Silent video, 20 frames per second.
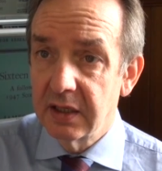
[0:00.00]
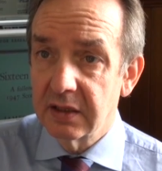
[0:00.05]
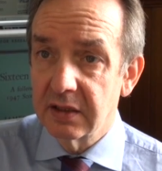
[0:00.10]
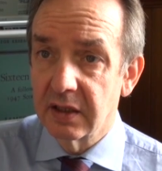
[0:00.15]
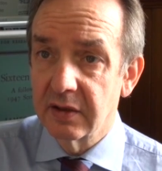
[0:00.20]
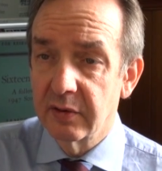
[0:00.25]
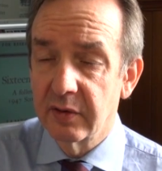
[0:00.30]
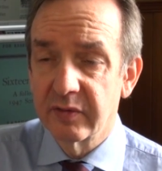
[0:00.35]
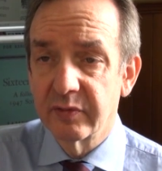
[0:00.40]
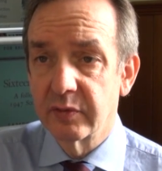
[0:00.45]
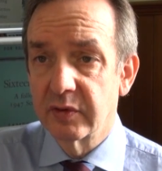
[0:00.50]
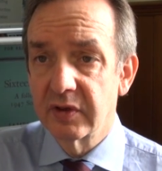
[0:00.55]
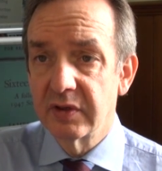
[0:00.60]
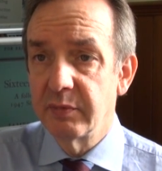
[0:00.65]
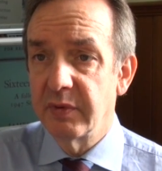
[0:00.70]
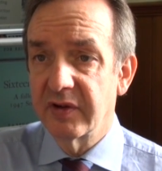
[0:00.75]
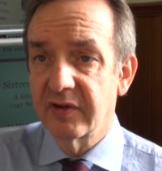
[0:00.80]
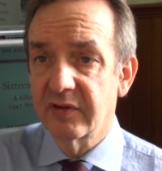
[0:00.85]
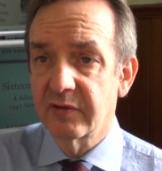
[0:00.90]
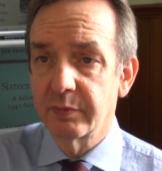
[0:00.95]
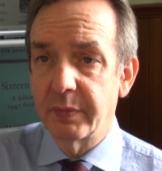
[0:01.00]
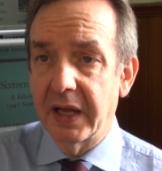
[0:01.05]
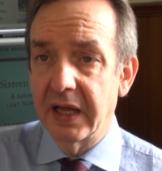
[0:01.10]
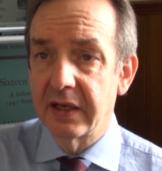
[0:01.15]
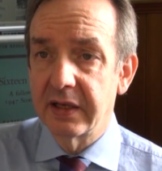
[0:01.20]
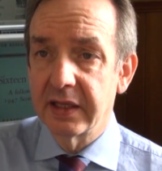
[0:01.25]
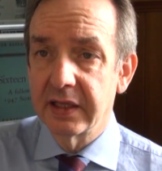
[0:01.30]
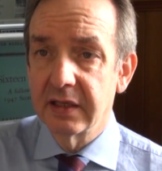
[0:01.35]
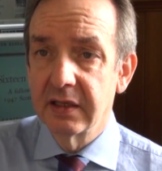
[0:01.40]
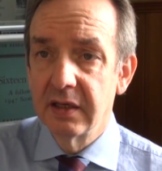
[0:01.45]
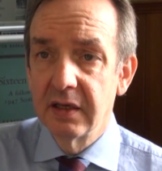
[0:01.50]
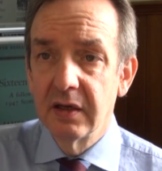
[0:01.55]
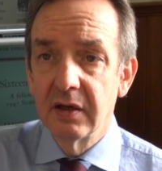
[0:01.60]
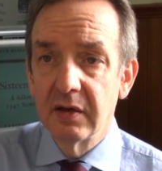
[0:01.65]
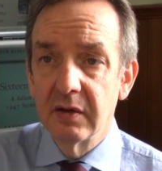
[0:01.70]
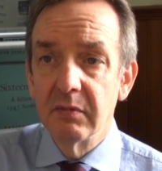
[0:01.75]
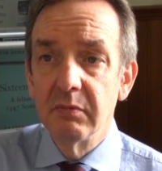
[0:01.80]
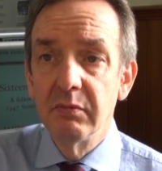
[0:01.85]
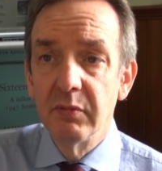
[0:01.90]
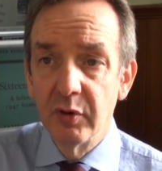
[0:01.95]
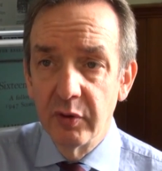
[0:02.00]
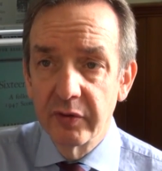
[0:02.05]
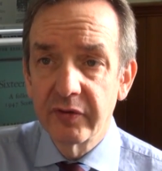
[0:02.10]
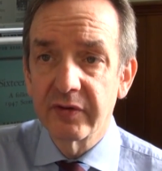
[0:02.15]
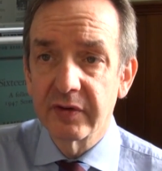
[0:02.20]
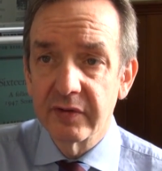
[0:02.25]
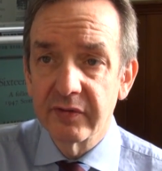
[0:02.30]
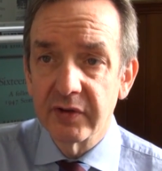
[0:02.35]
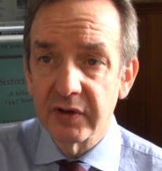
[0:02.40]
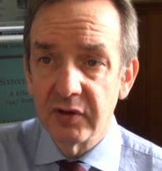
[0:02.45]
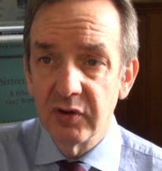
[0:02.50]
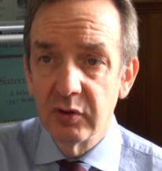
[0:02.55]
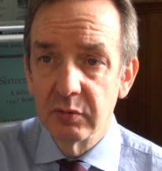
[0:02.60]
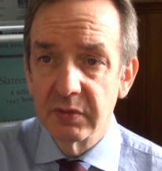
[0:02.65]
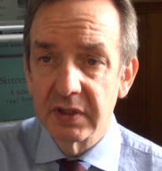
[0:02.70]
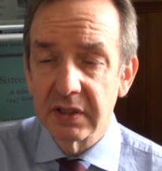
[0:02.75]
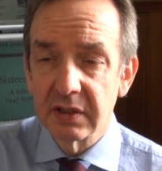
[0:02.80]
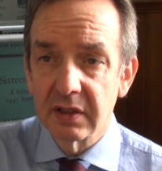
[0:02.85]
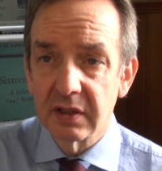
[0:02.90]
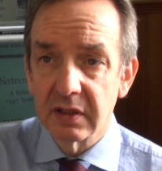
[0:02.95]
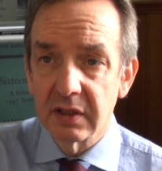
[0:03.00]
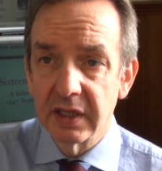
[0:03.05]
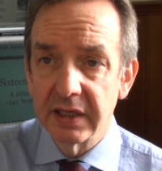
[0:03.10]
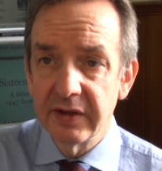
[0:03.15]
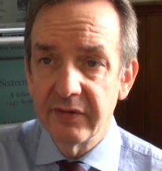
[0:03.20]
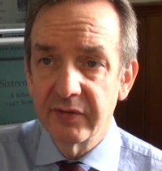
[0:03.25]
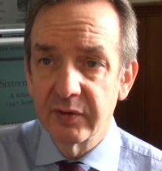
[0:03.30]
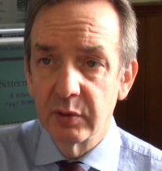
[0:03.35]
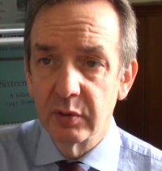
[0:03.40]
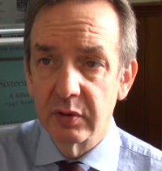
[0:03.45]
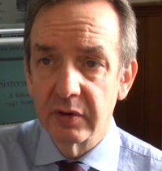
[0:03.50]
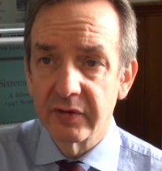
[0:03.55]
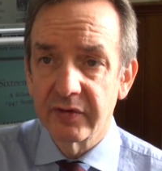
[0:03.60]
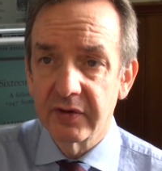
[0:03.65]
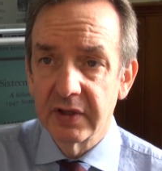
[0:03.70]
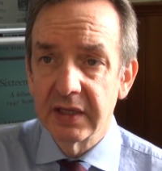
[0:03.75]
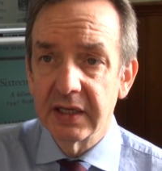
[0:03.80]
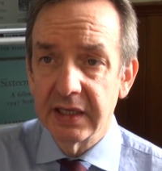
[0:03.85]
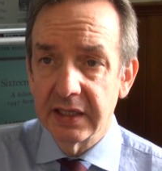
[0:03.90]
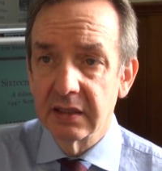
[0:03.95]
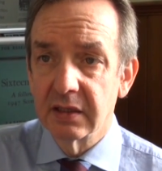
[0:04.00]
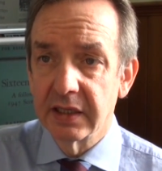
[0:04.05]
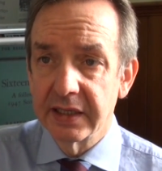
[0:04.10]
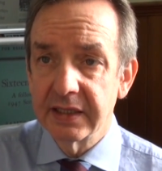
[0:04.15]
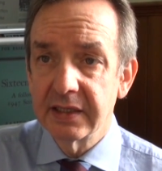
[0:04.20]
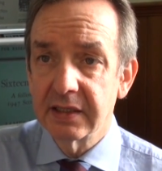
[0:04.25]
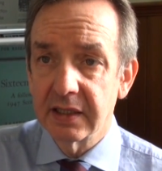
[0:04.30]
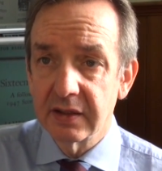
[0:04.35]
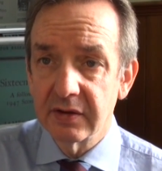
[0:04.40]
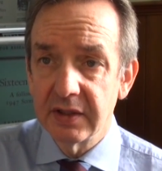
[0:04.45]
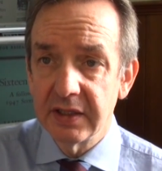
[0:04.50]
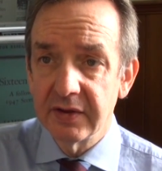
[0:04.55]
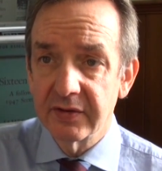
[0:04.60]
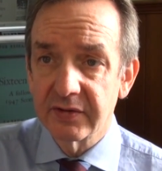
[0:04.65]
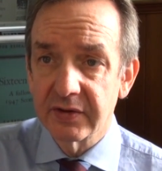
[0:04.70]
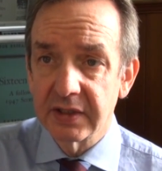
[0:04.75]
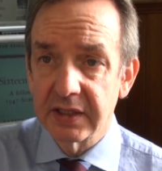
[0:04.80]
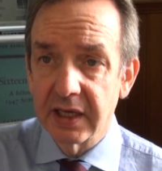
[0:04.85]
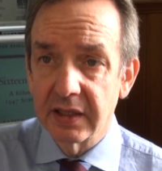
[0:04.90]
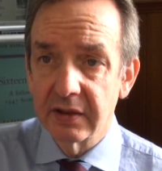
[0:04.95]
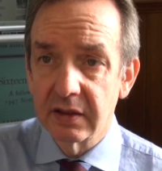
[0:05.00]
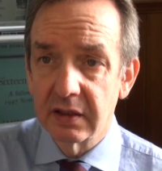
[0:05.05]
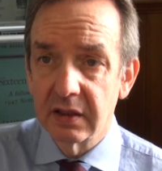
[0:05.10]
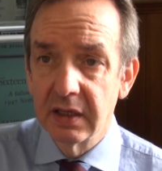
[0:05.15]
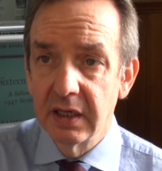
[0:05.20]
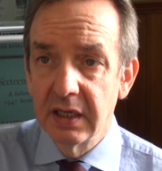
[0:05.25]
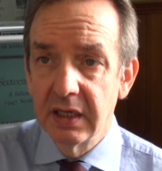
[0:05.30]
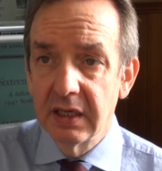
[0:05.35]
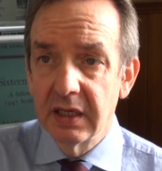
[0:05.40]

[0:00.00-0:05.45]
In other words, we're going to be spanning most of the human life course in linking these together.